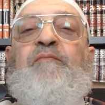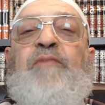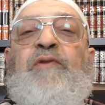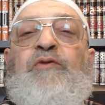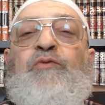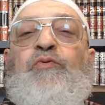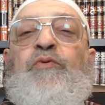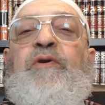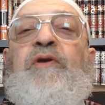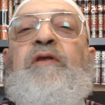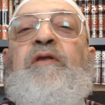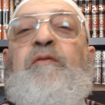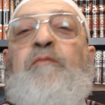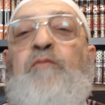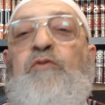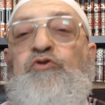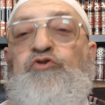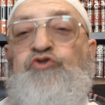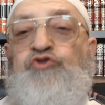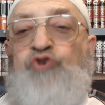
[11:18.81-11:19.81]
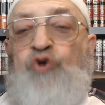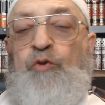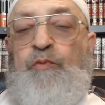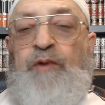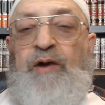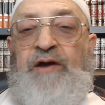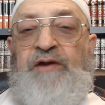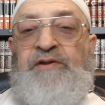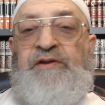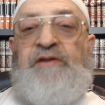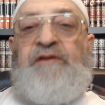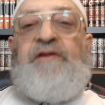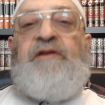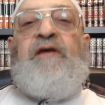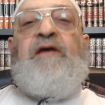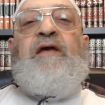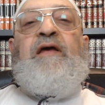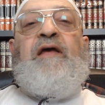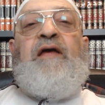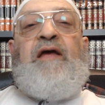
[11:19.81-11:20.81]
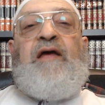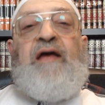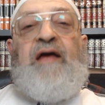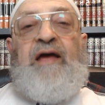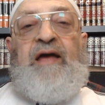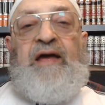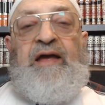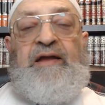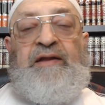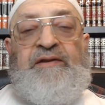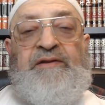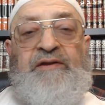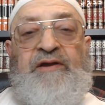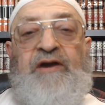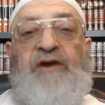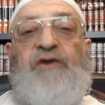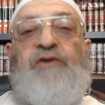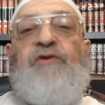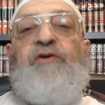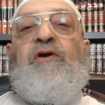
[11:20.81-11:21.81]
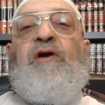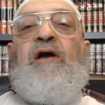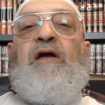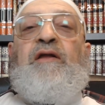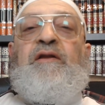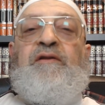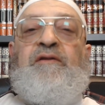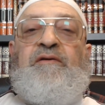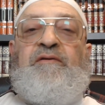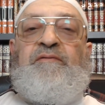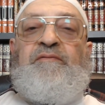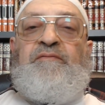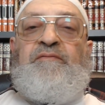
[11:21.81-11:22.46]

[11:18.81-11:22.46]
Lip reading: between Joe Biden and Erdogan